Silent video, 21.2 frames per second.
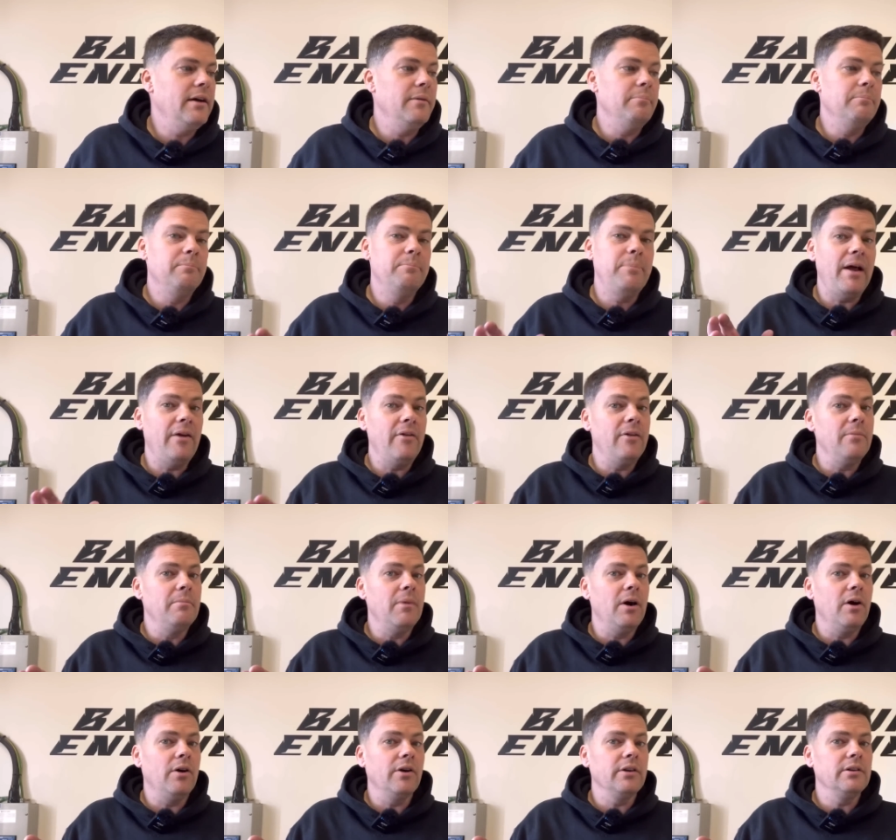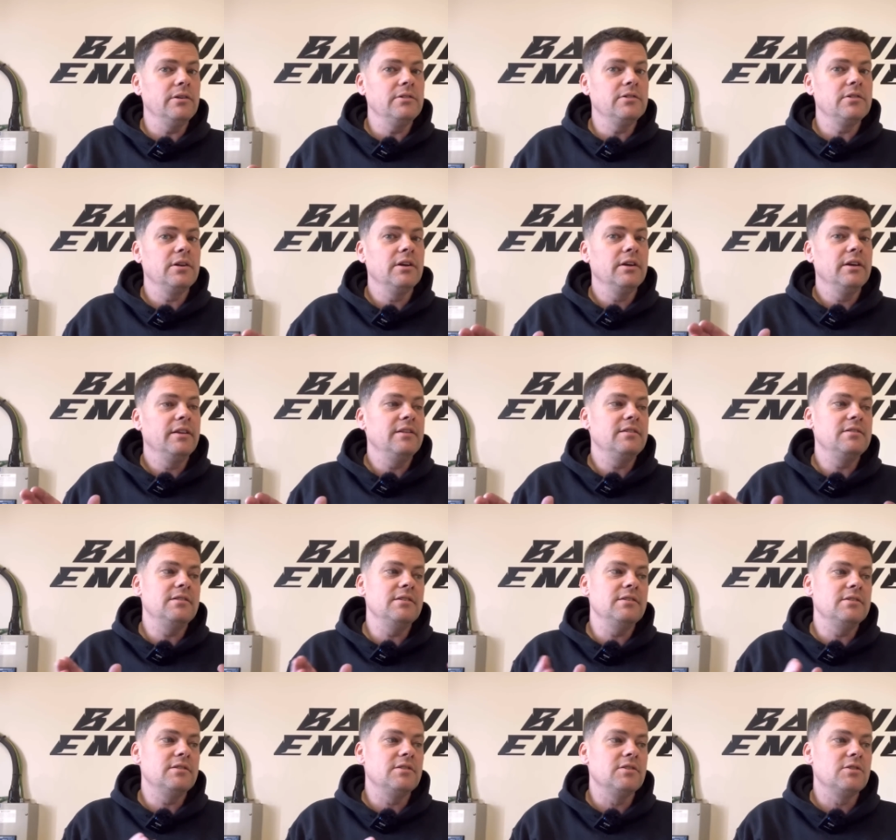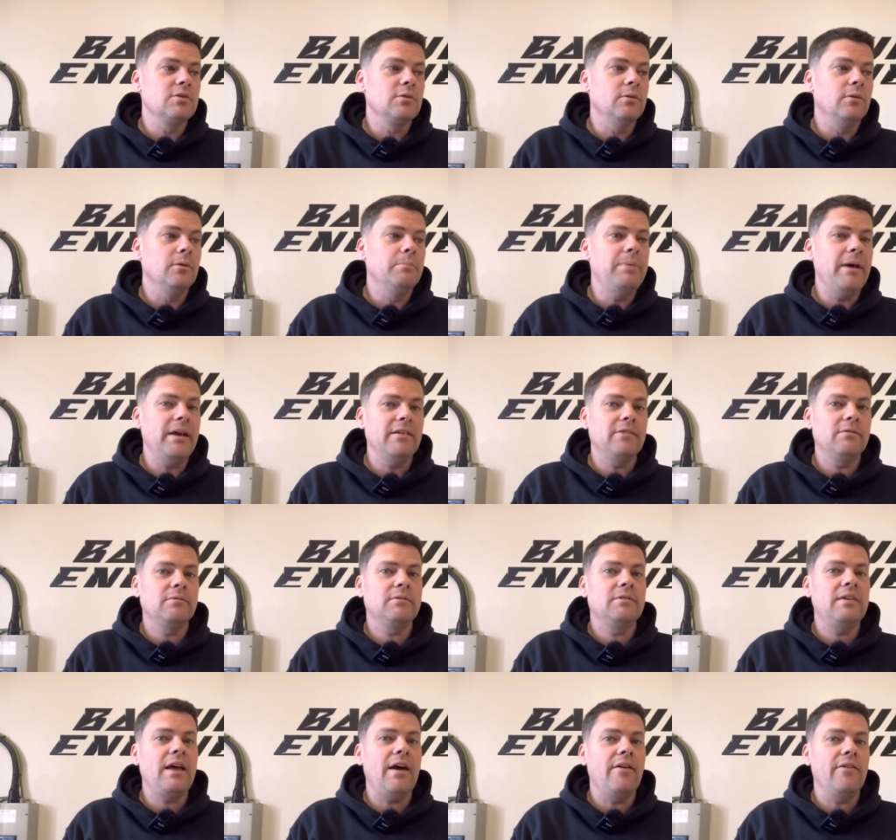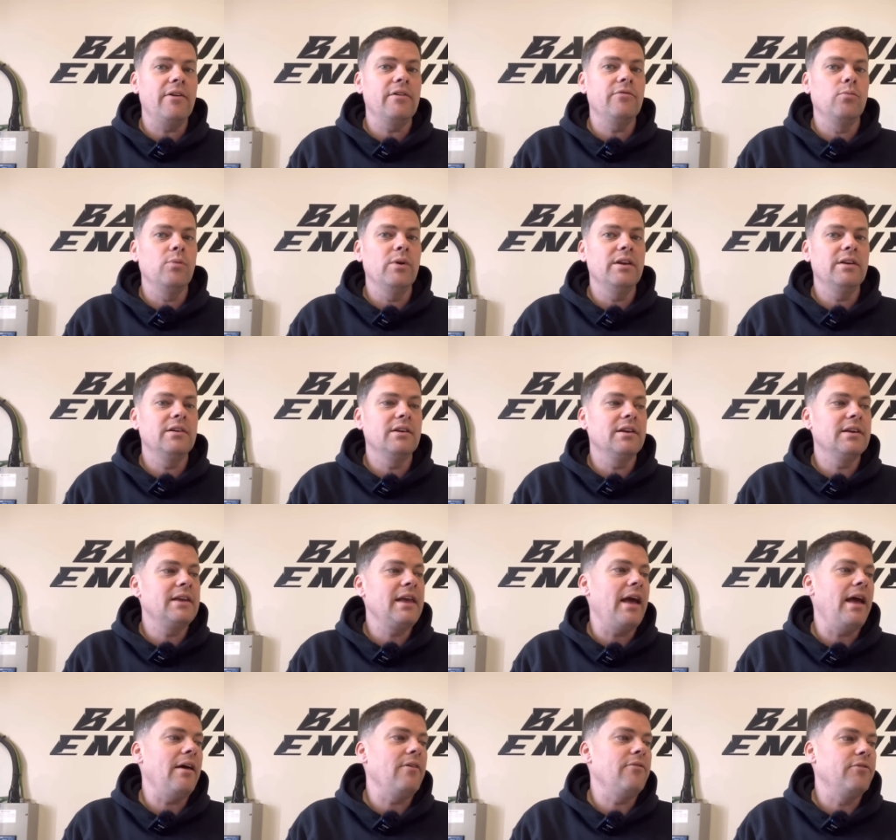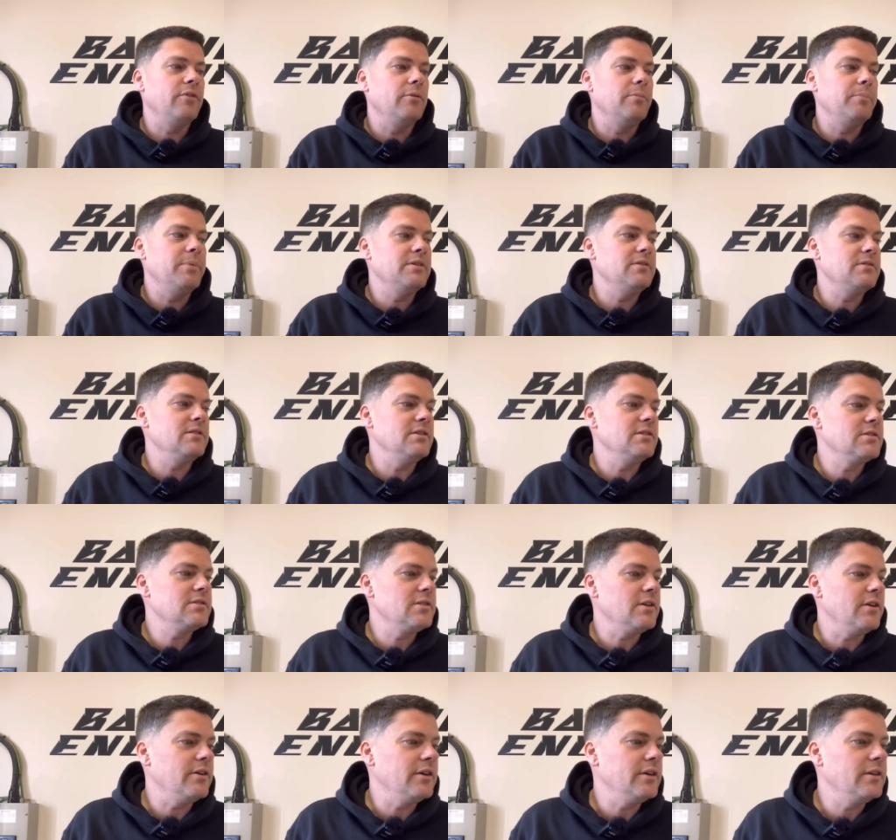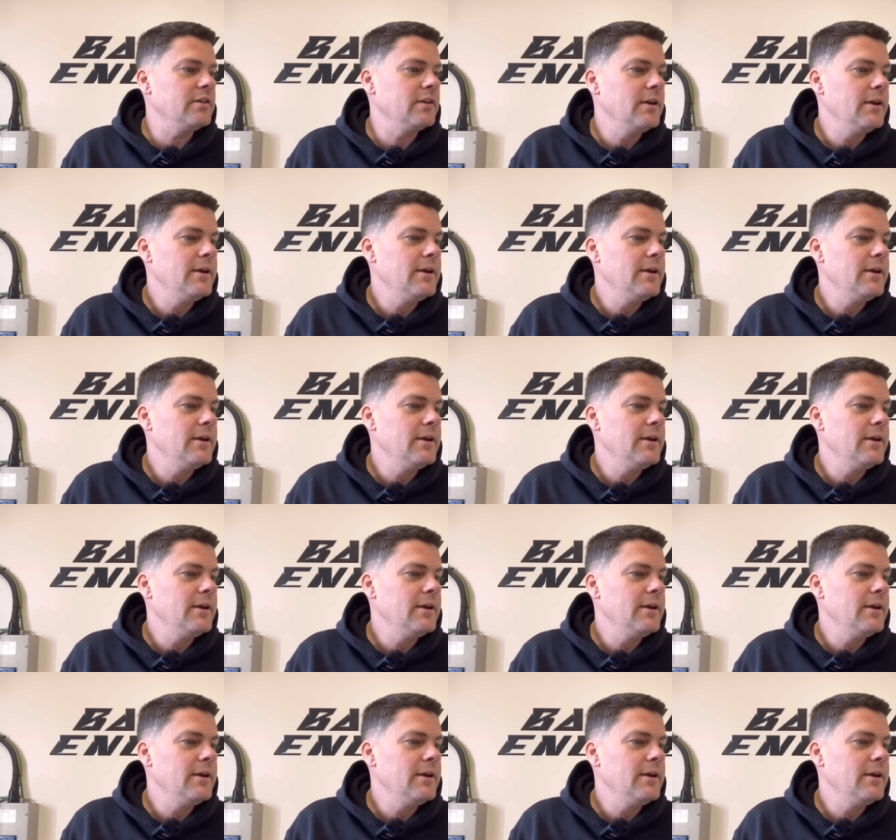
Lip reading: Bear in mind, this is the sort of best tariff we could get for the business side.